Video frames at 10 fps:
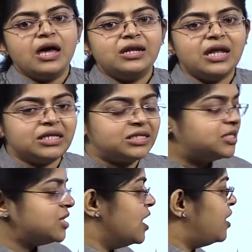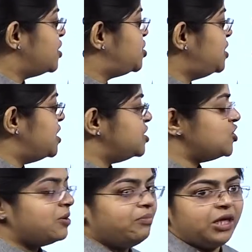Next is rigid
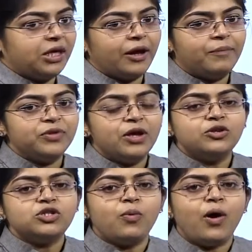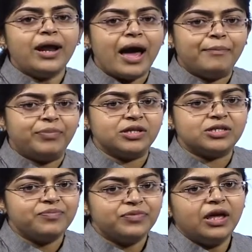decision making. So what happens
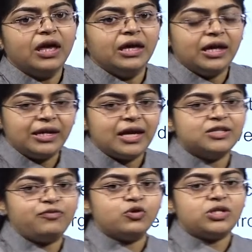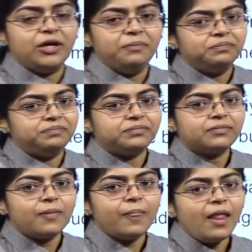in case, if you see,
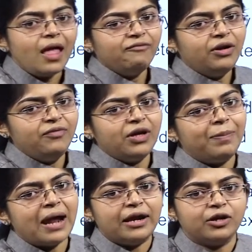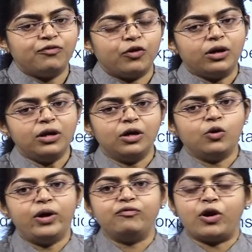when we are planning for a
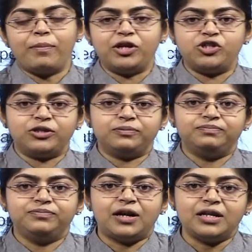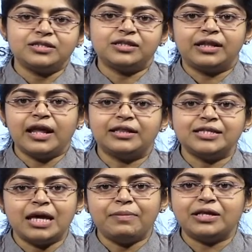going for a budget, that is, take the
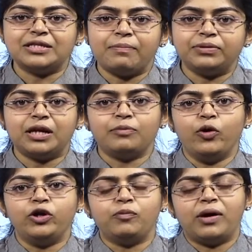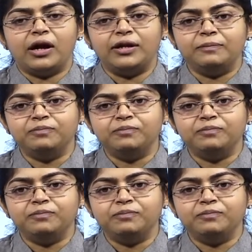same example that I'm going to Manali.